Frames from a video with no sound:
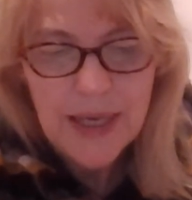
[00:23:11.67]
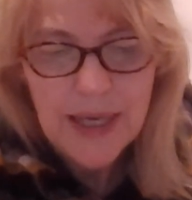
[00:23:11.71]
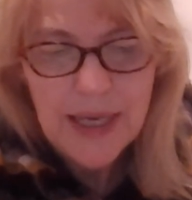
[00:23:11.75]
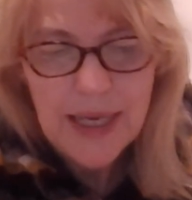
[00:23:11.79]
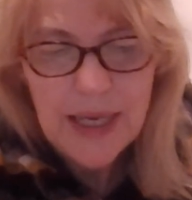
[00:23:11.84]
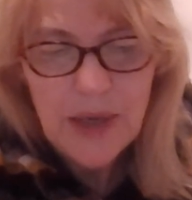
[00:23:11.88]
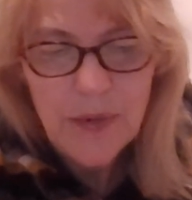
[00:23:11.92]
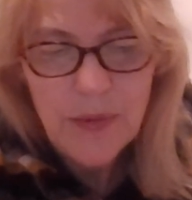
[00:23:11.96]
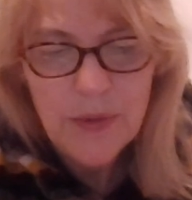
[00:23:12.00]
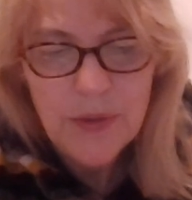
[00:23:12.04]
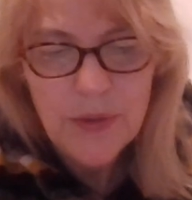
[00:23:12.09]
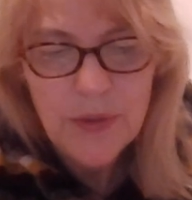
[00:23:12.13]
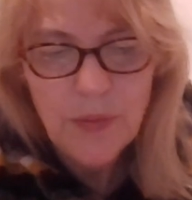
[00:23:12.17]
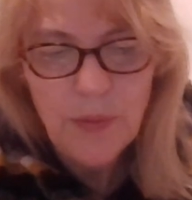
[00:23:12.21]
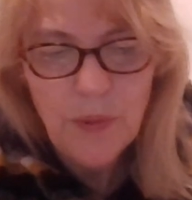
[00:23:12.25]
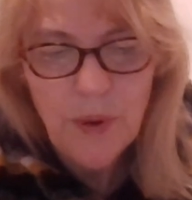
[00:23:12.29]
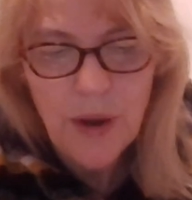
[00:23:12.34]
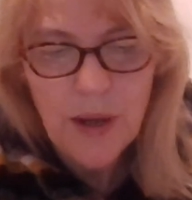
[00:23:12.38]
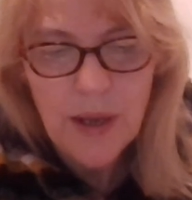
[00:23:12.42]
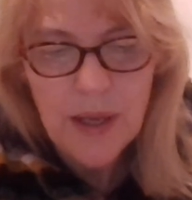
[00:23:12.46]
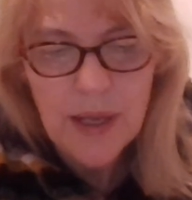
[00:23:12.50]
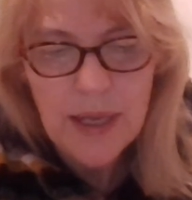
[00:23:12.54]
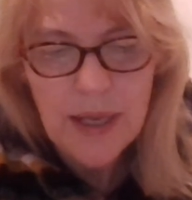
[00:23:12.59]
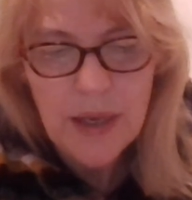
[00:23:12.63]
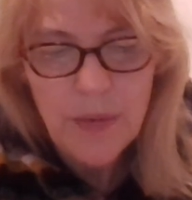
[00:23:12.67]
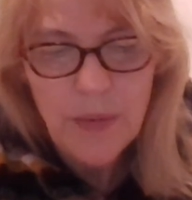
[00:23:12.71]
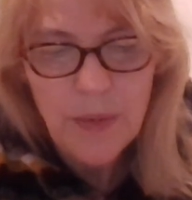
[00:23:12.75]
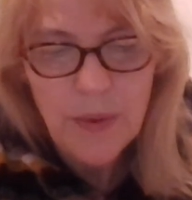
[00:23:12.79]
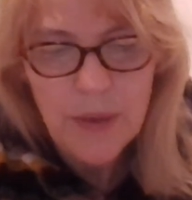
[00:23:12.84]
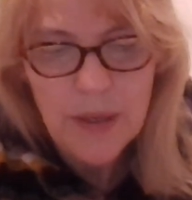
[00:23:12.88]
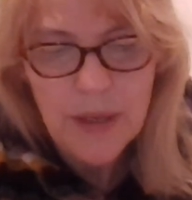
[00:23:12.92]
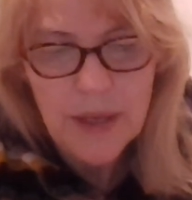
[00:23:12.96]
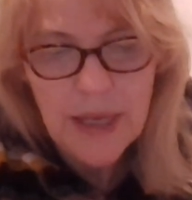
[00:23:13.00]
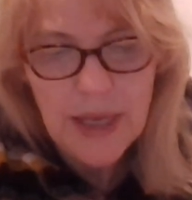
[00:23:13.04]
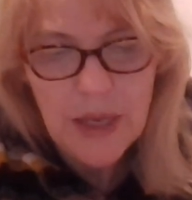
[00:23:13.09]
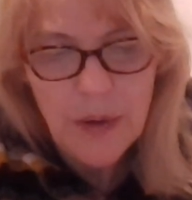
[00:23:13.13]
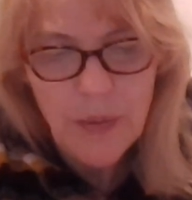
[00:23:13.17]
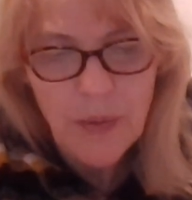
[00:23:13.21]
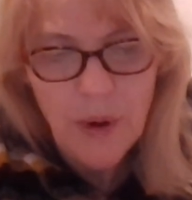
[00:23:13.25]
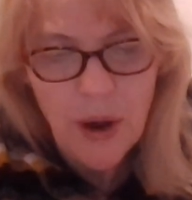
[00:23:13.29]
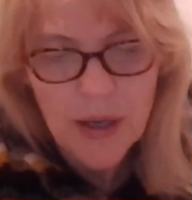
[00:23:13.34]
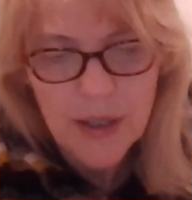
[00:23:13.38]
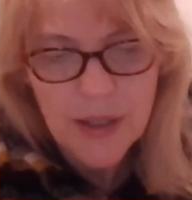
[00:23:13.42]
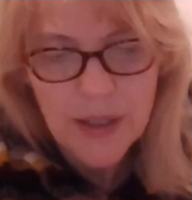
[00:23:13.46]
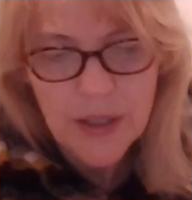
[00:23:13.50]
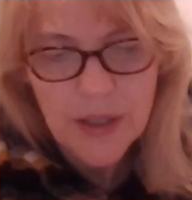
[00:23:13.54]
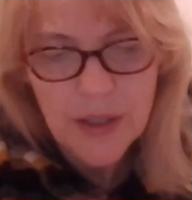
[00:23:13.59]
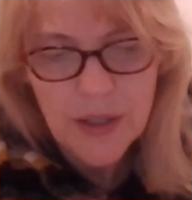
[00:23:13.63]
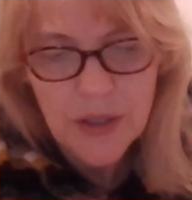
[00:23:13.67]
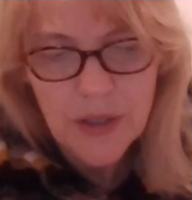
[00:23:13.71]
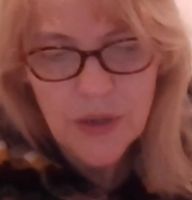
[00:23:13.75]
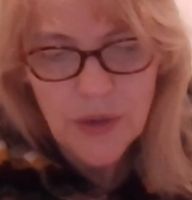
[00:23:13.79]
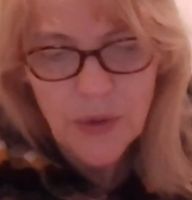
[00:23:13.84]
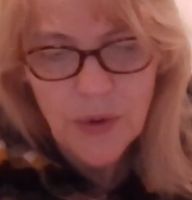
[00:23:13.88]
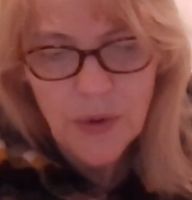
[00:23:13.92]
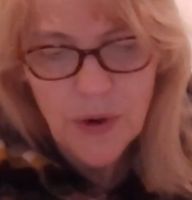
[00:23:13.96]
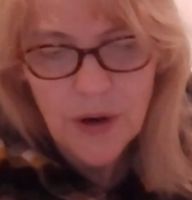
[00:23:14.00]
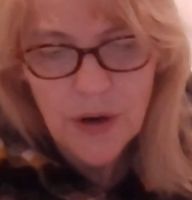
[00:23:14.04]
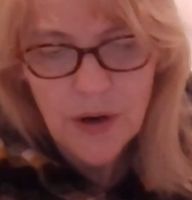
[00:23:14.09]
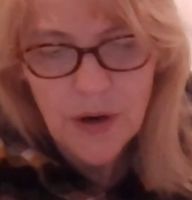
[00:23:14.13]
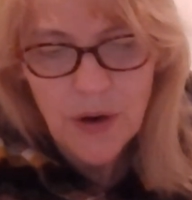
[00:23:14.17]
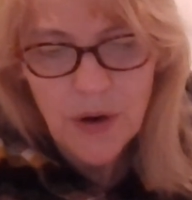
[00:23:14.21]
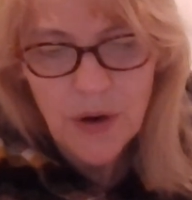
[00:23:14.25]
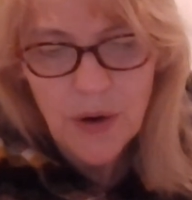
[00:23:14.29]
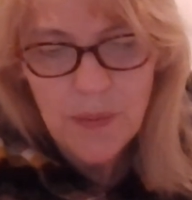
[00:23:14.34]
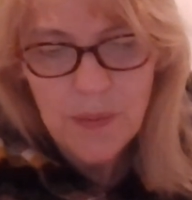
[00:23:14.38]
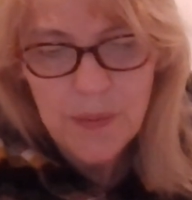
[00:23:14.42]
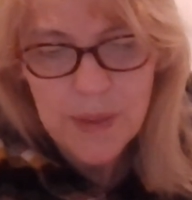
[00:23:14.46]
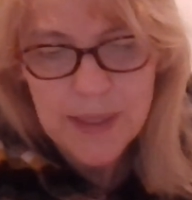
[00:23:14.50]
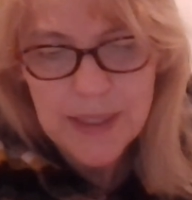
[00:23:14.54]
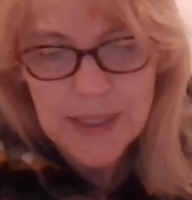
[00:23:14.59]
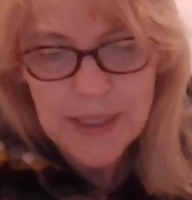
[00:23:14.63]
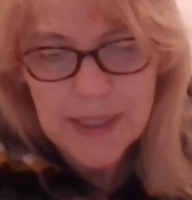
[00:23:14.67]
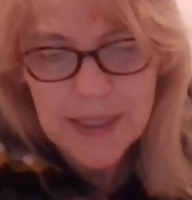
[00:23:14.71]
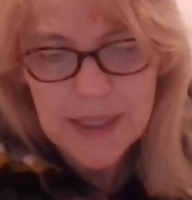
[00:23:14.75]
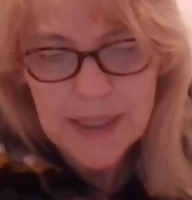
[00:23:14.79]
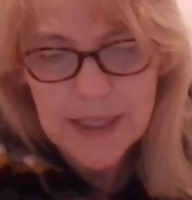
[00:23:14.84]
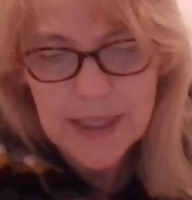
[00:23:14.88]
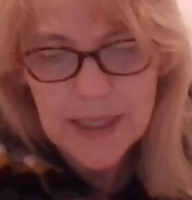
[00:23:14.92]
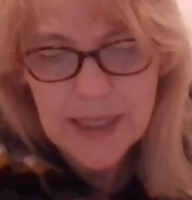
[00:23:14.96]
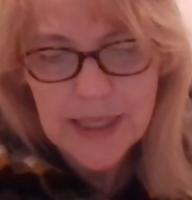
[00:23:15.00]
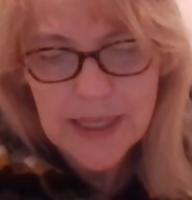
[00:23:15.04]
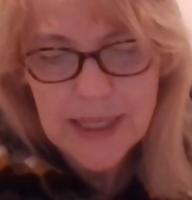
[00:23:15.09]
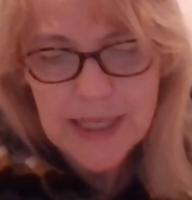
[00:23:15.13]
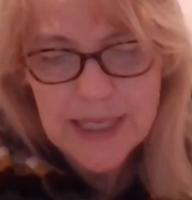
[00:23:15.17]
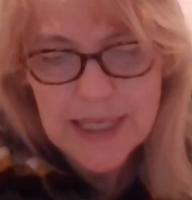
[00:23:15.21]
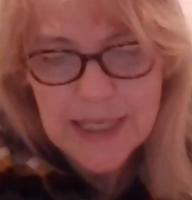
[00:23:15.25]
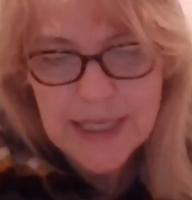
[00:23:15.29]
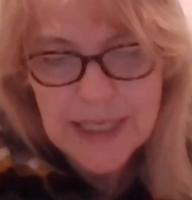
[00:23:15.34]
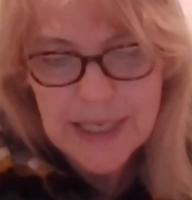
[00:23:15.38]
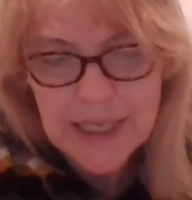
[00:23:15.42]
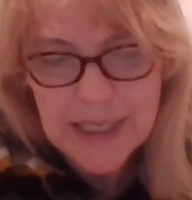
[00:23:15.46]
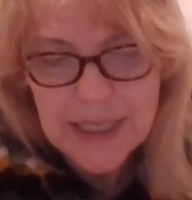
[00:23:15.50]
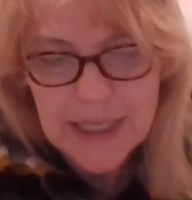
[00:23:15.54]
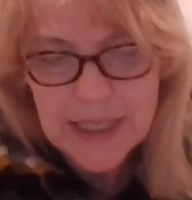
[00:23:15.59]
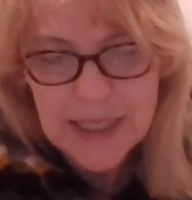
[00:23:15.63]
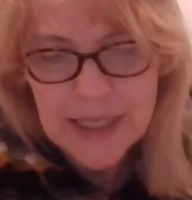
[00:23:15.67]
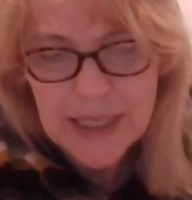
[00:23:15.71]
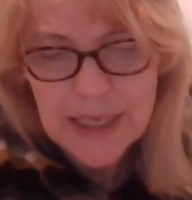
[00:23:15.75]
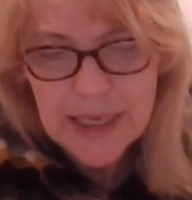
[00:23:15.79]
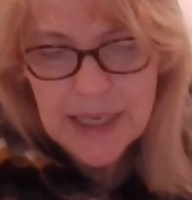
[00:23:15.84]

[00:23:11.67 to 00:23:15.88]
He walked to the door, opened it, listened,